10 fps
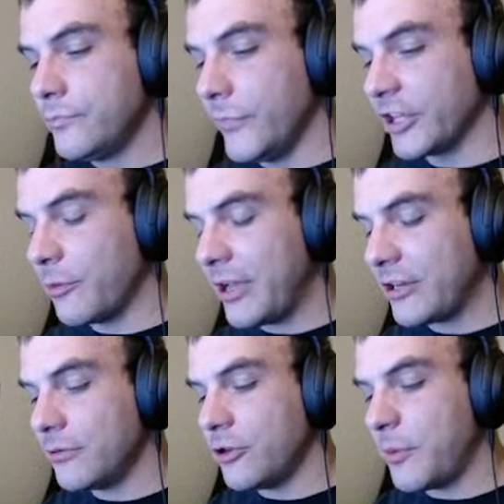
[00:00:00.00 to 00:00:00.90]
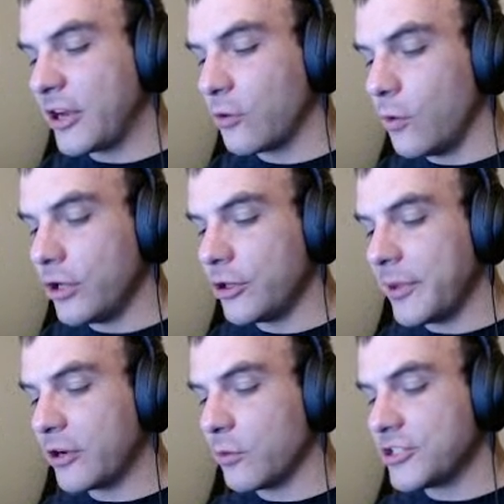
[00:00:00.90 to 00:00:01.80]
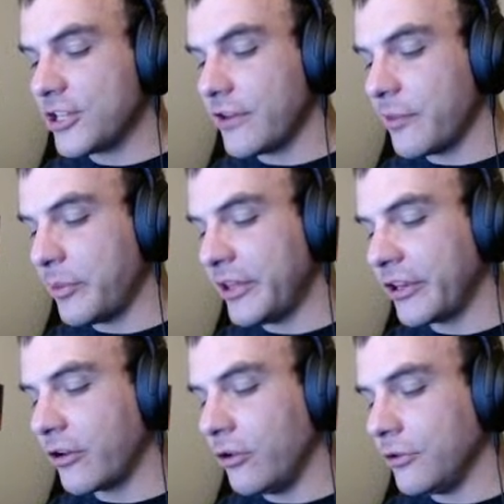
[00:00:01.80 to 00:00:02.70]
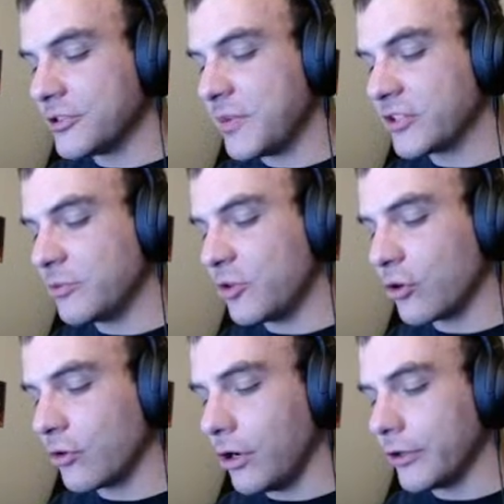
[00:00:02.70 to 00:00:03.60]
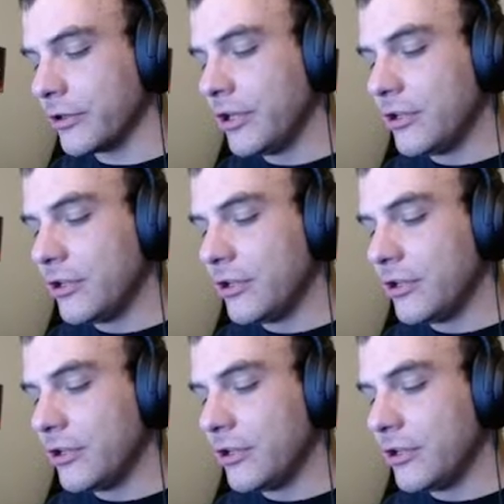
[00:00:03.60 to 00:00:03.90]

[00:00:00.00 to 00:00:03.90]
No matter what, no matter which side of the political spectrum you're on,